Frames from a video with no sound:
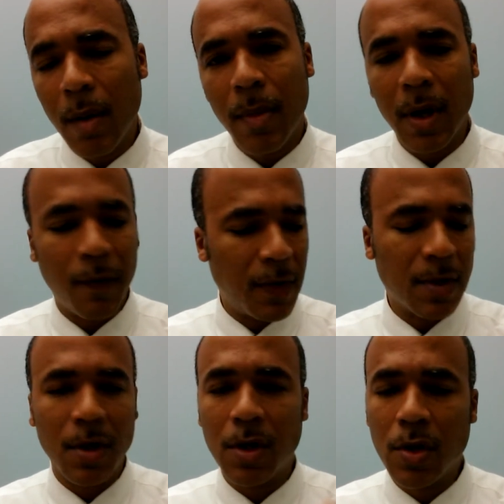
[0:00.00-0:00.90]
But if
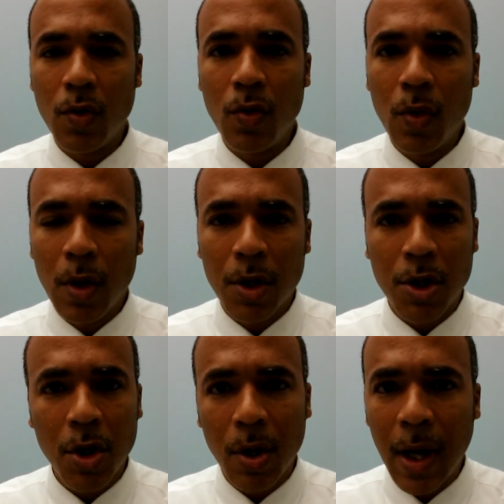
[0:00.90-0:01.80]
it's the two
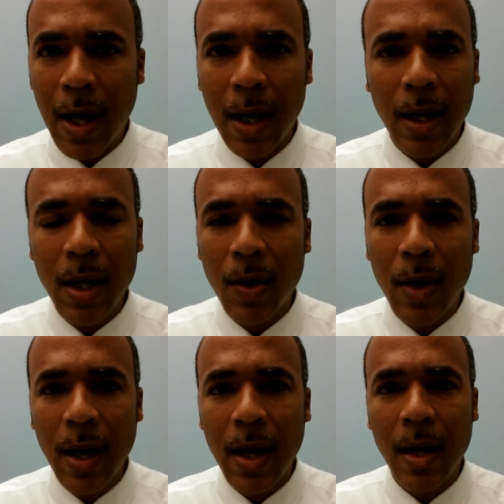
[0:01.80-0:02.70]
shorthand, little
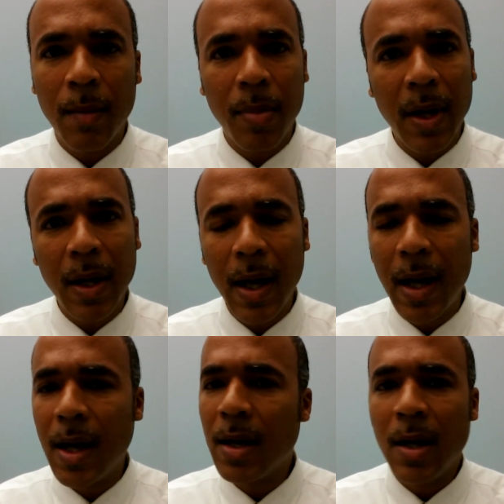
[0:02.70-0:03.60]
hand, and big
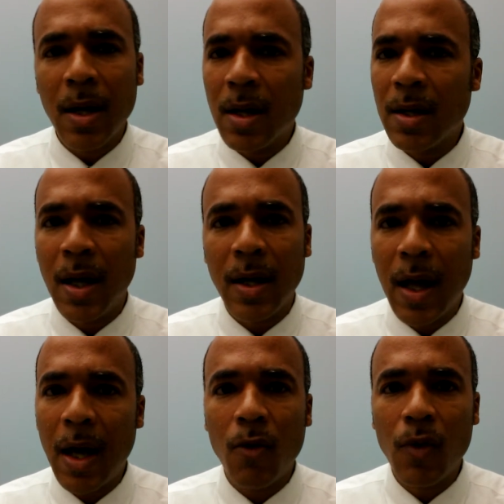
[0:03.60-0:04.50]
hand, they
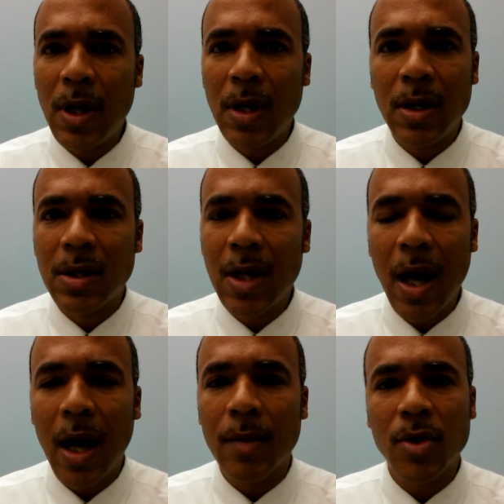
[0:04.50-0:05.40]
can't read the
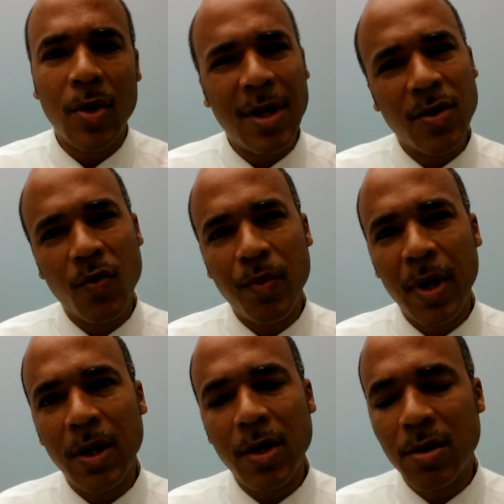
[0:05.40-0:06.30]
time. So that's a
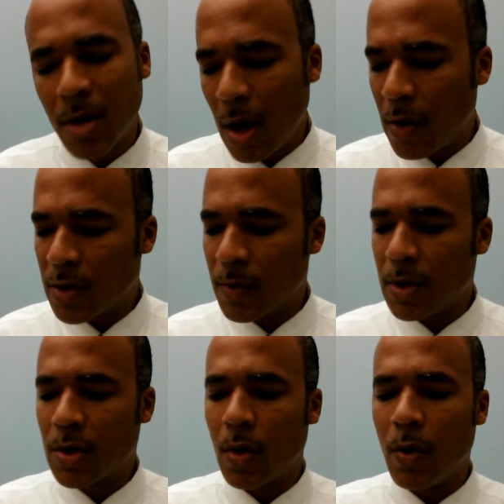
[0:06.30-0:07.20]
big discouragement.
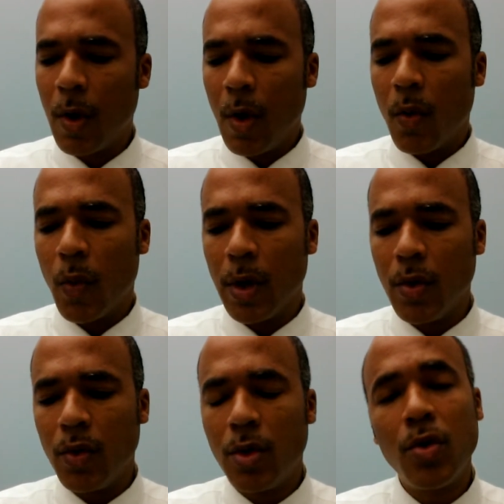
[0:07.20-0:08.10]
So when
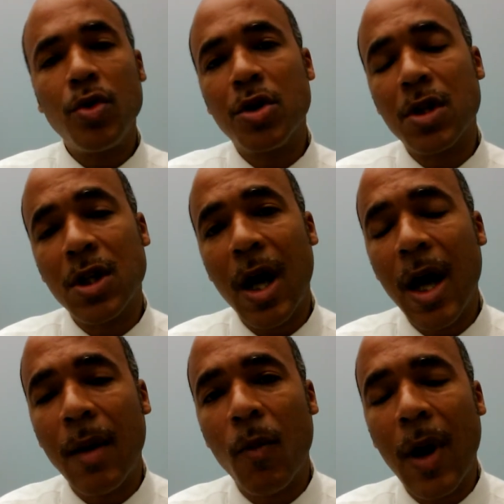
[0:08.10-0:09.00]
you use your
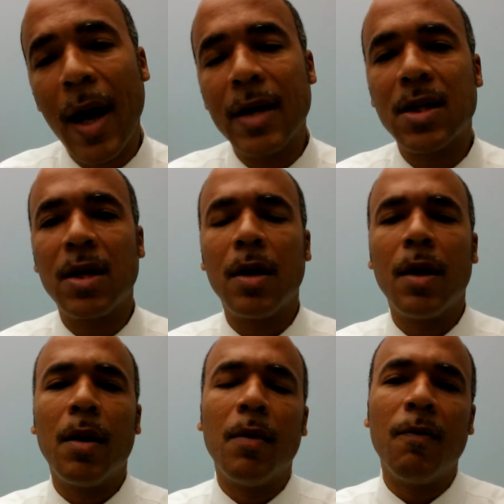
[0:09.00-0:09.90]
time wisely,
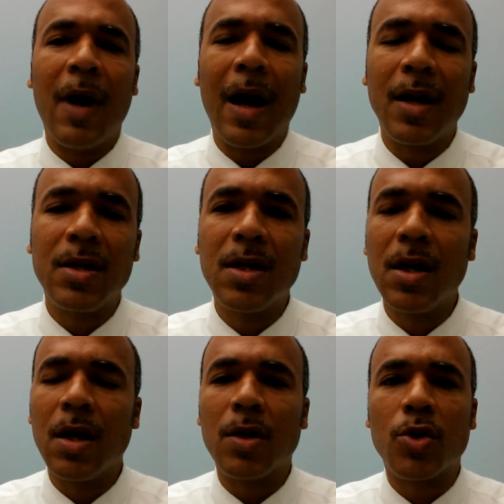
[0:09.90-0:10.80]

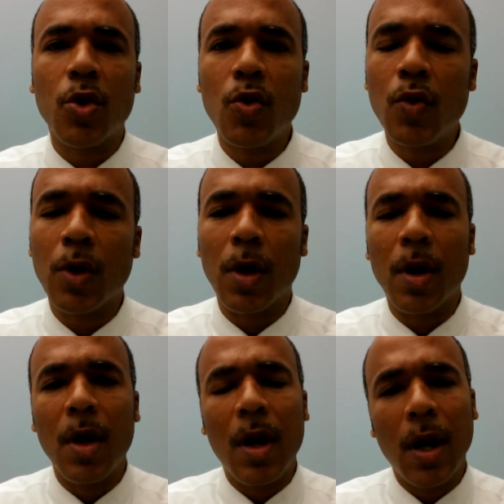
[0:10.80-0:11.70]
volunteer, tutor,
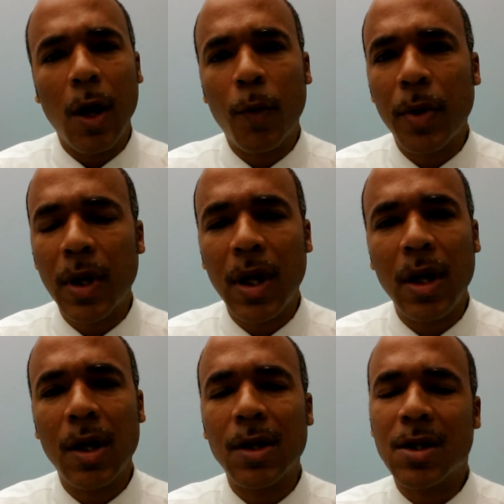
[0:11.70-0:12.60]
help a
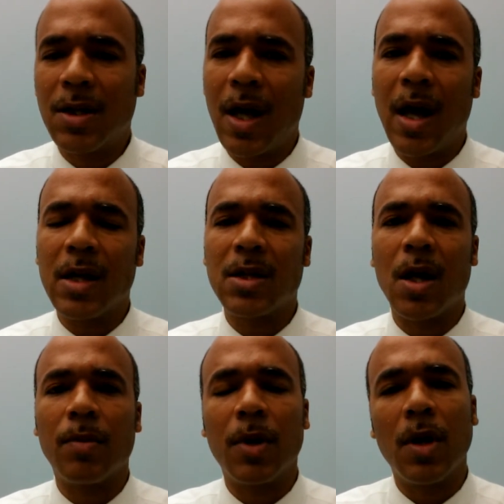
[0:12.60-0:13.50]
kid understand
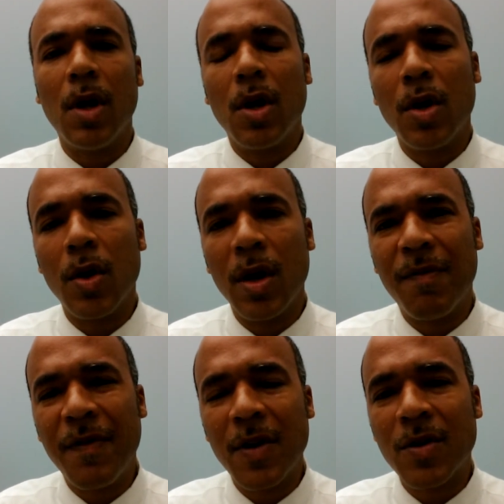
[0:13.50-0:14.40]
something. You know,
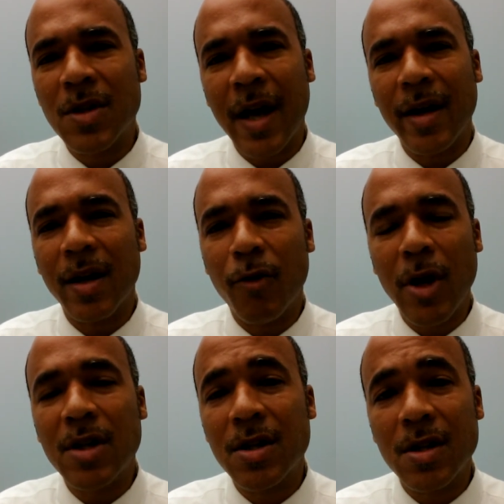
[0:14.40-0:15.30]
it feels like a
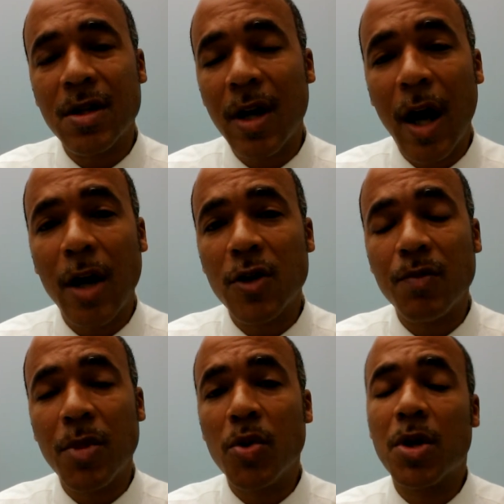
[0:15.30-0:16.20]
great sense of
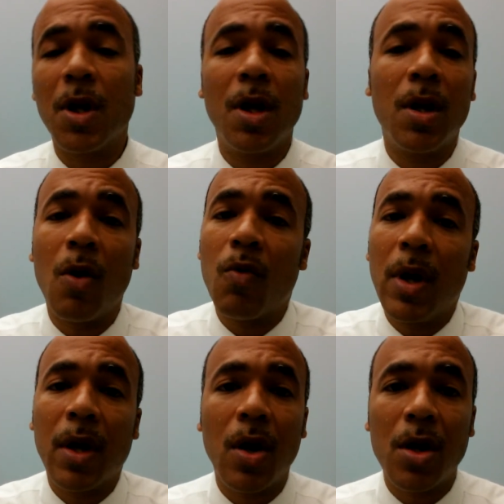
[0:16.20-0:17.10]
contribution, and it don't
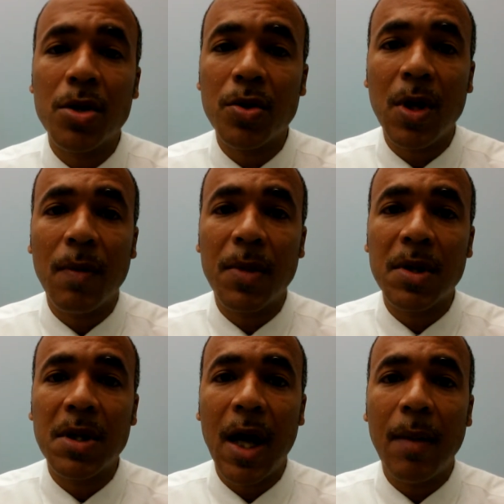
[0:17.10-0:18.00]
really cost you nothing
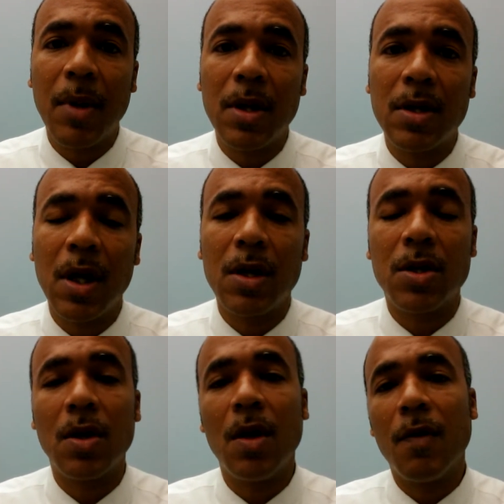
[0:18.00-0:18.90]
but time and
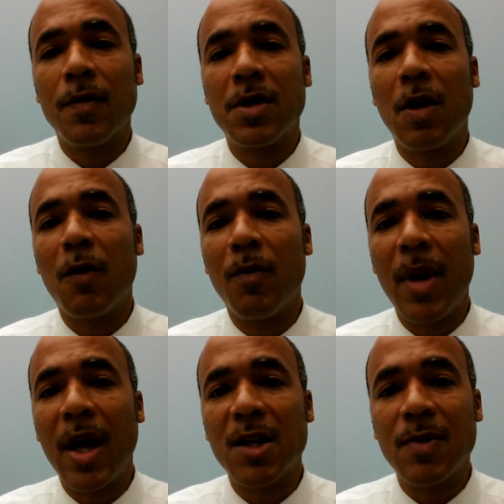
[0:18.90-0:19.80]
attention.
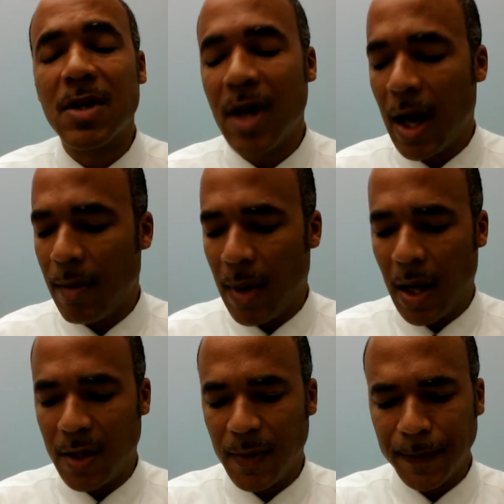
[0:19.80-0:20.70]
Self-management, time
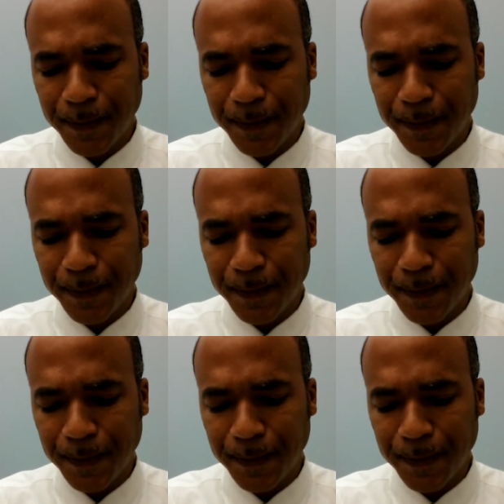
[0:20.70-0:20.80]
management.